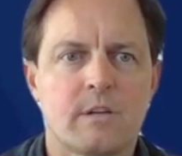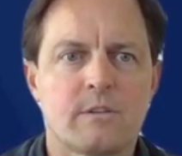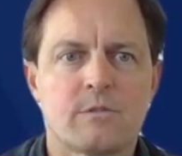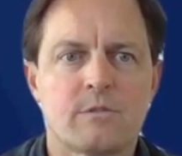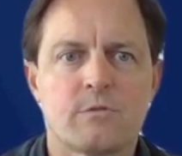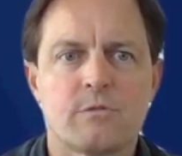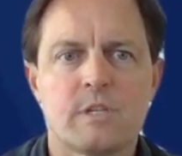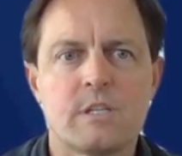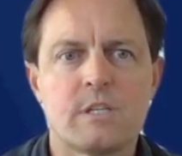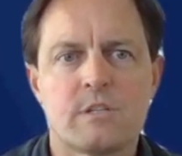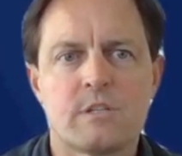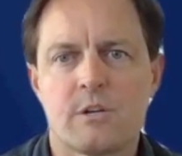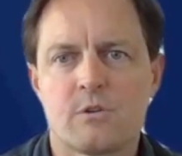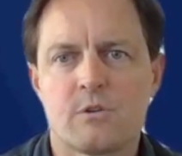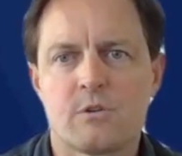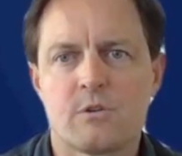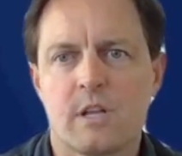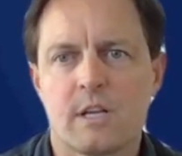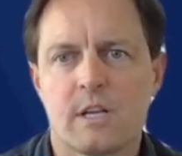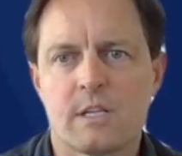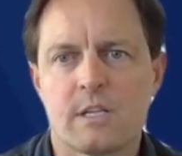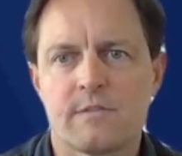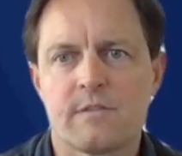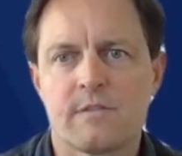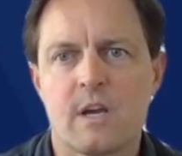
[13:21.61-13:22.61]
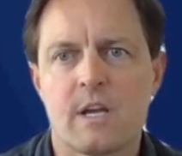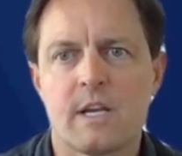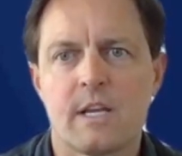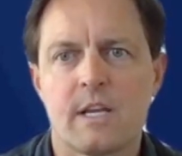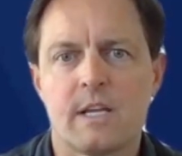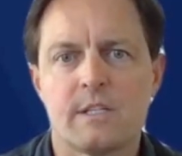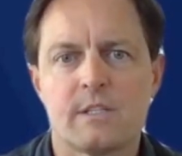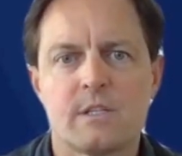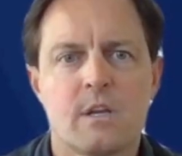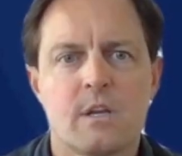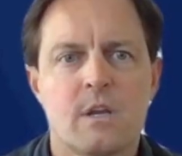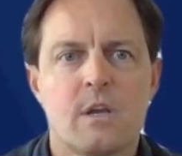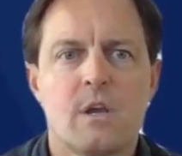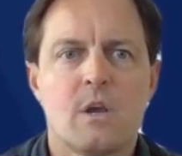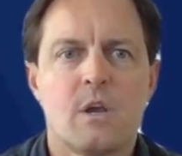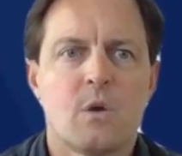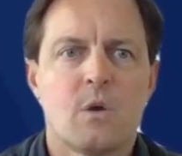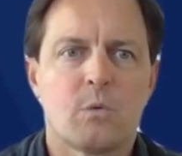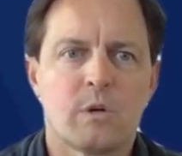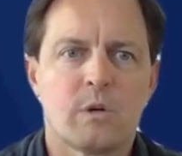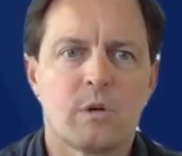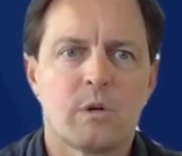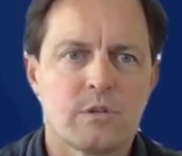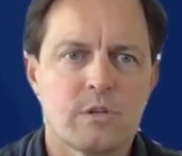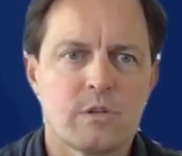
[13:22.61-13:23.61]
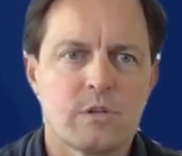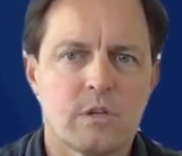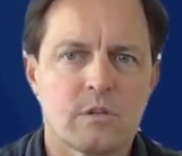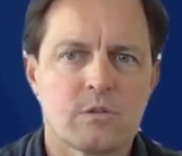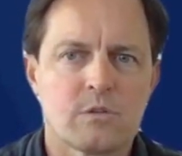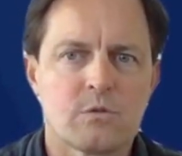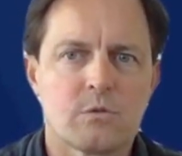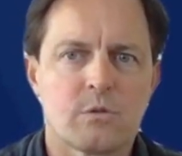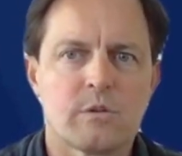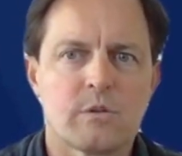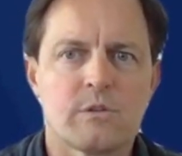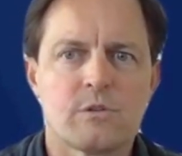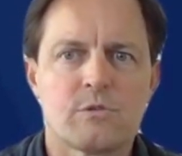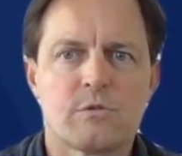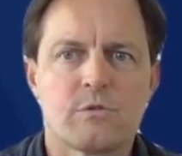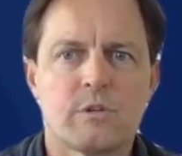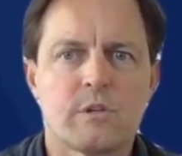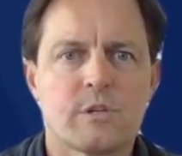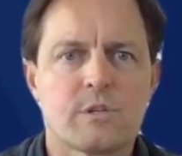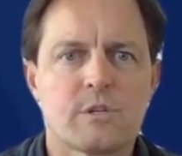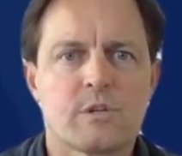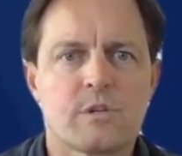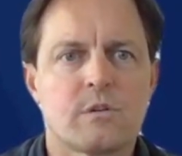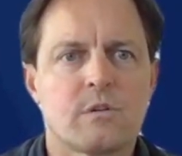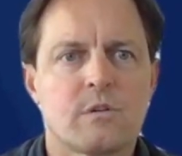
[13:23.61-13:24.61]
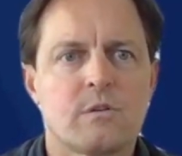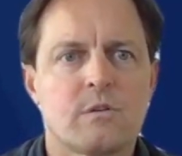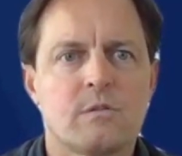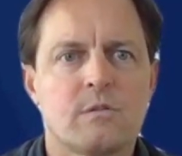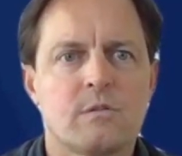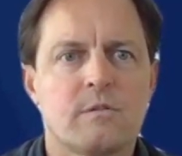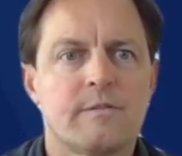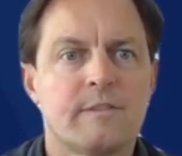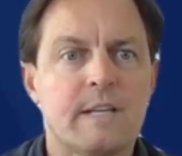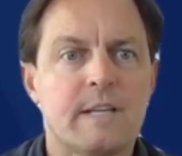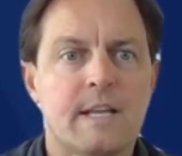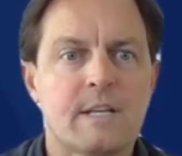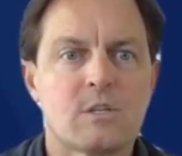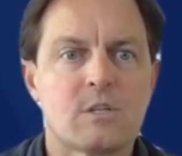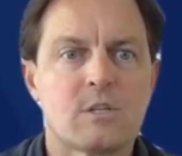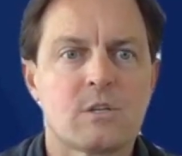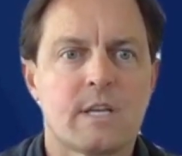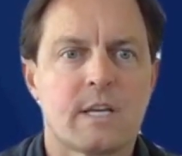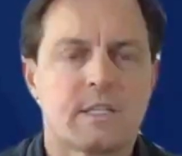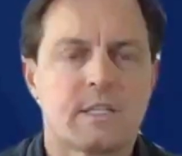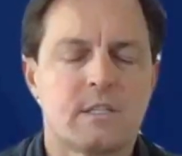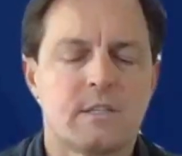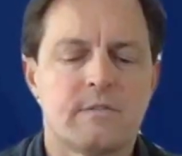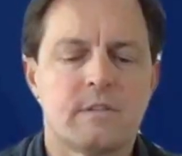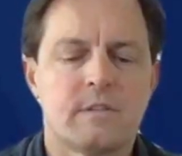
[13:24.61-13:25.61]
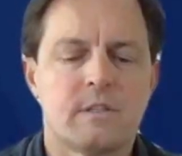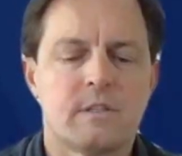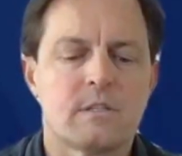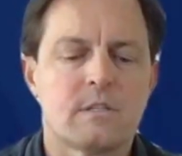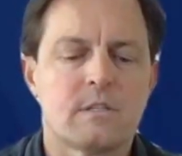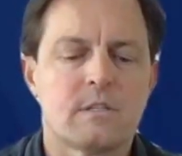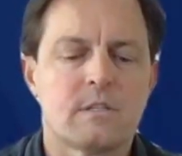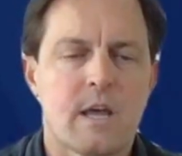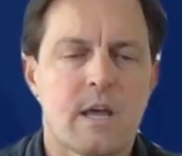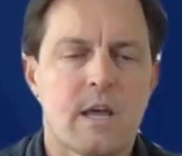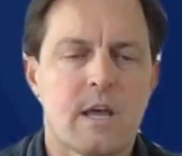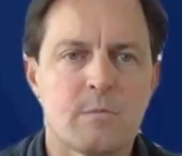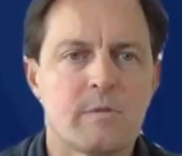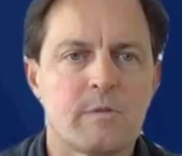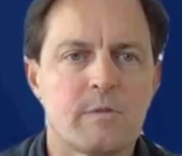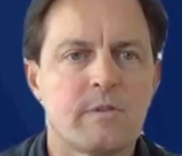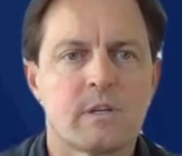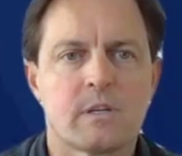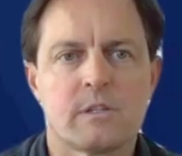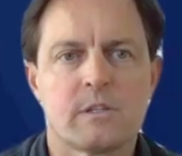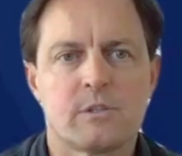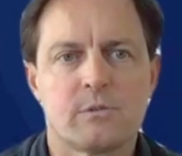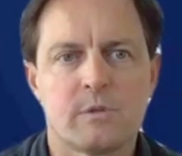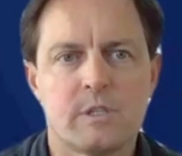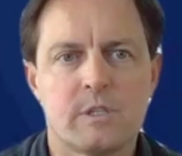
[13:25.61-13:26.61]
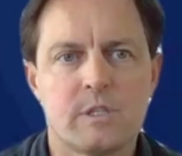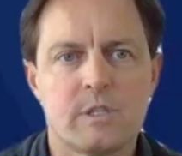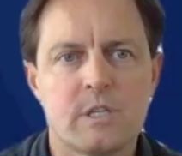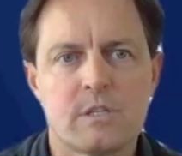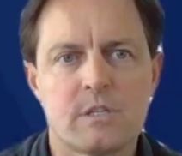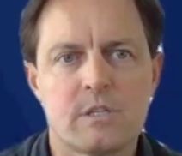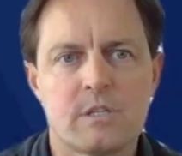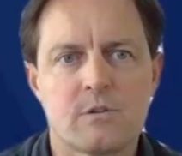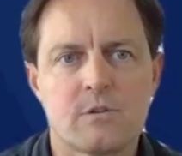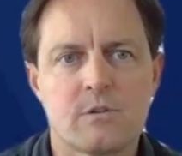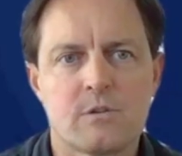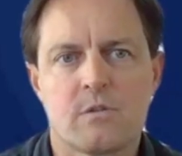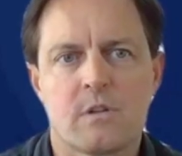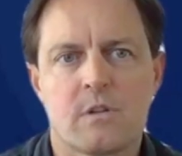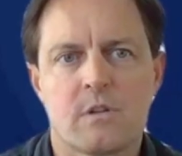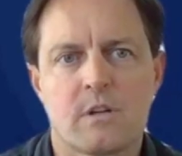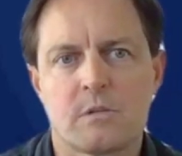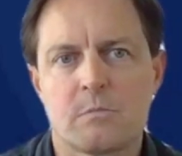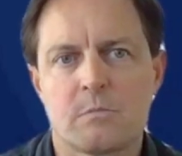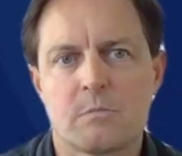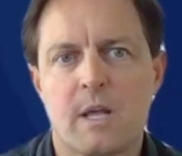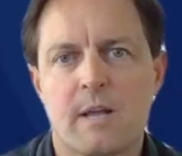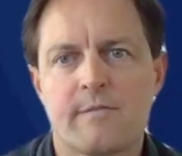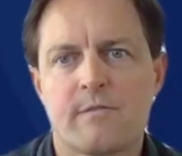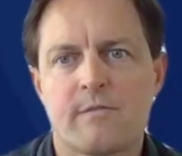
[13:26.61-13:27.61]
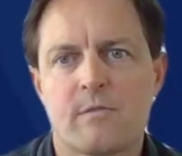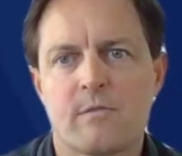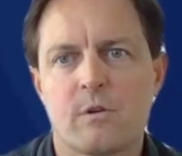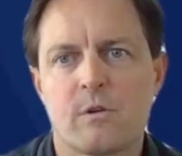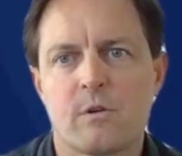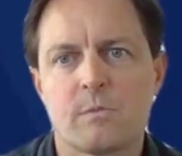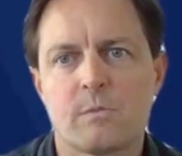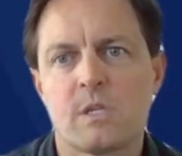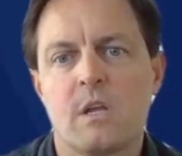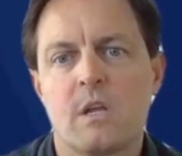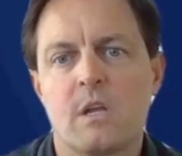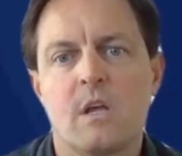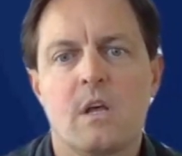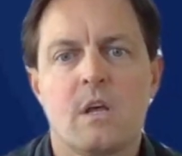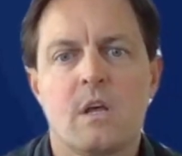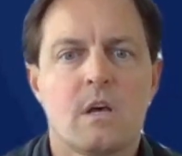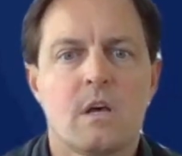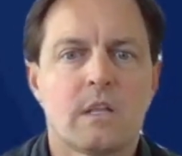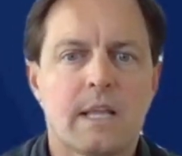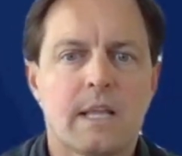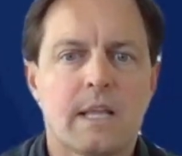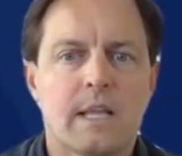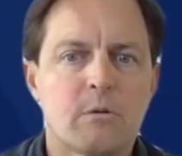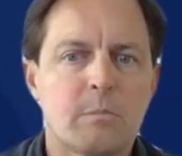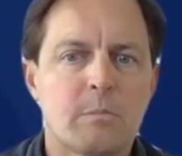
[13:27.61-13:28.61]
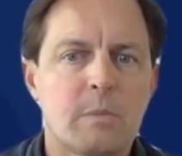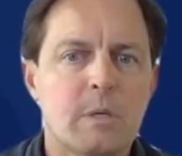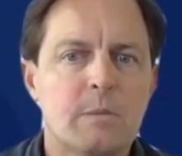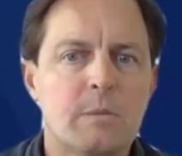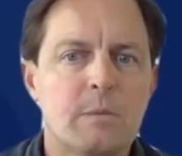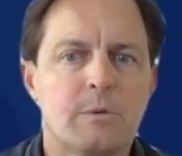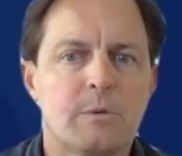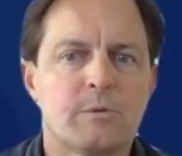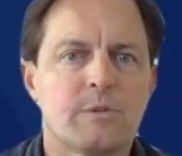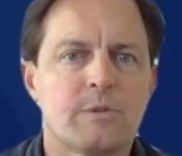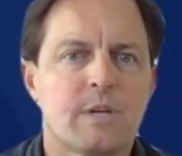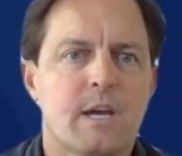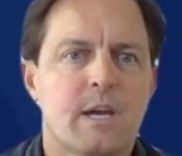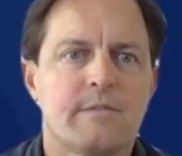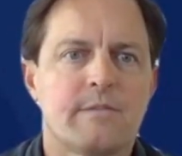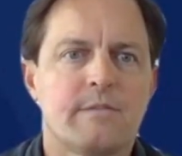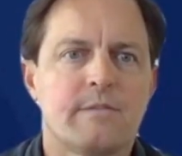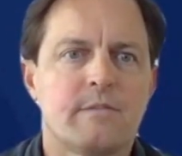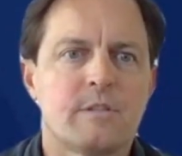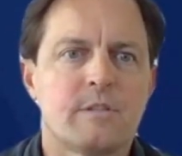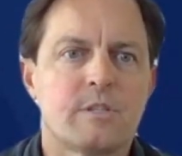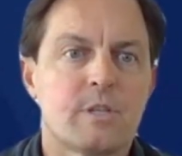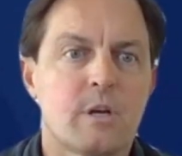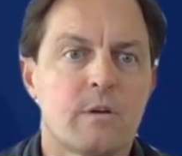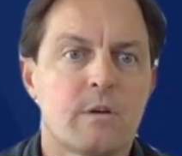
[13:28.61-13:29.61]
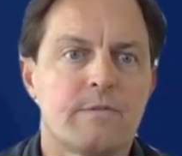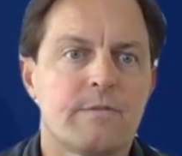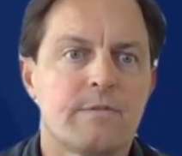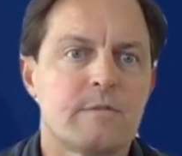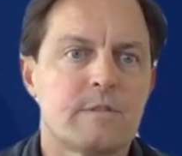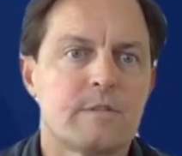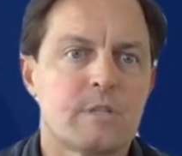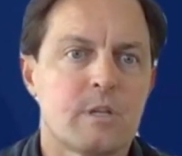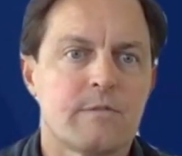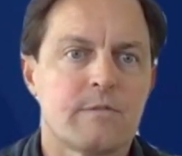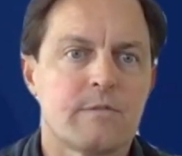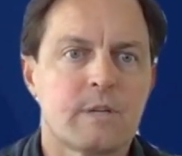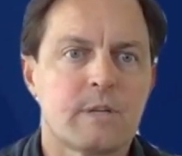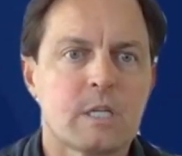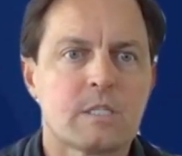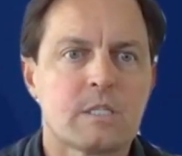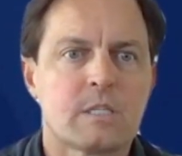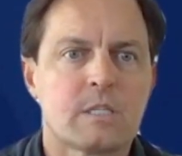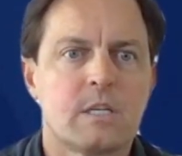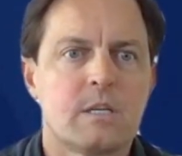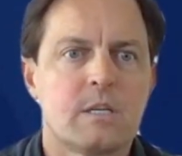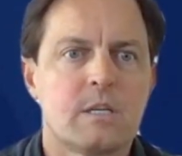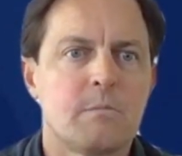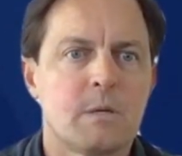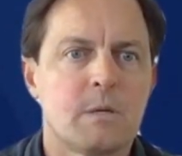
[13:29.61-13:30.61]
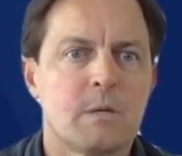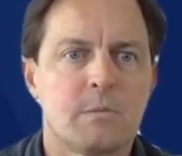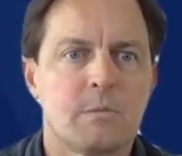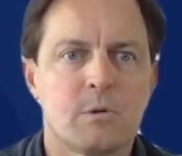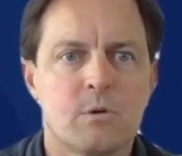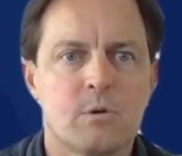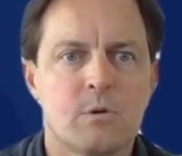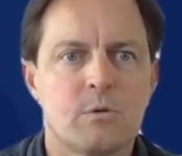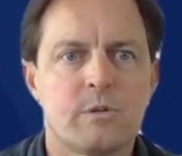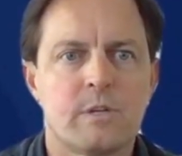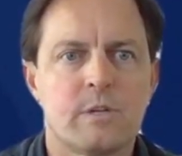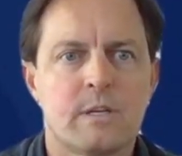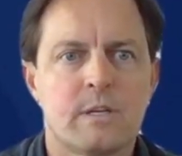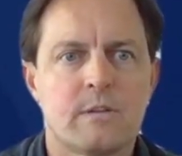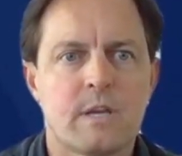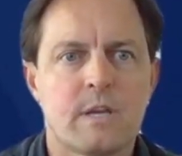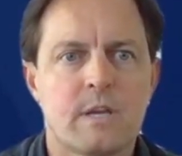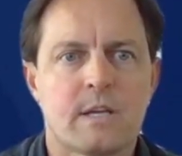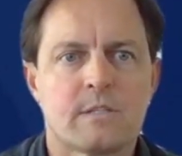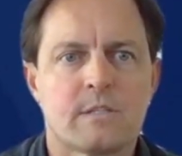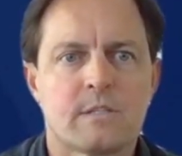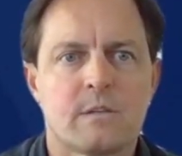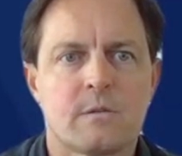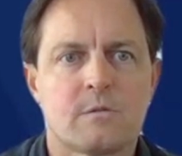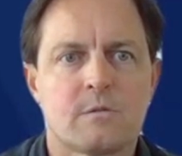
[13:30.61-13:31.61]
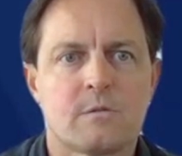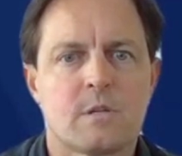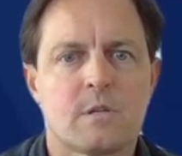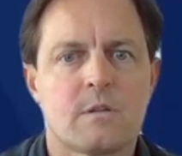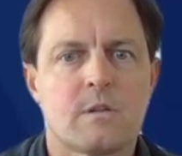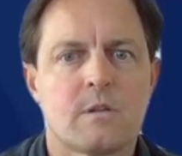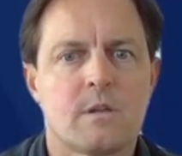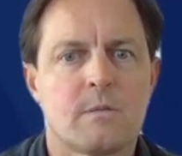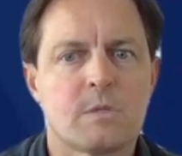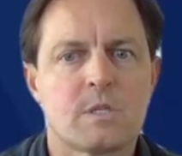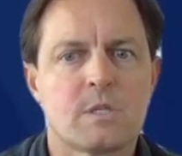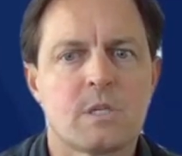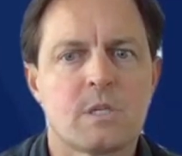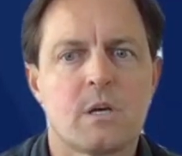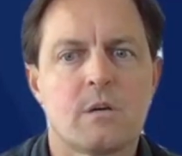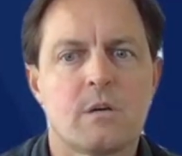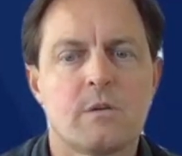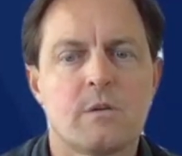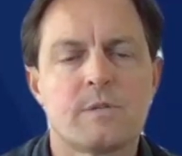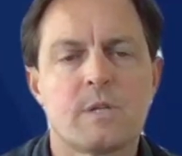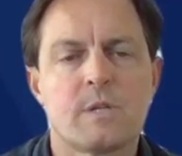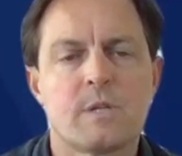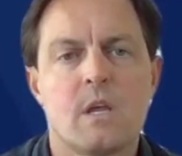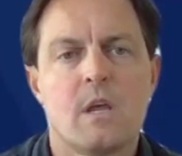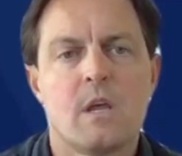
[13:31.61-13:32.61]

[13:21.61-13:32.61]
So decentralized finance, where you're seeing sort of these traditional financial activities now moving on to a decentralized platforms, allowing people to have self-custody, be able to hold the assets themselves,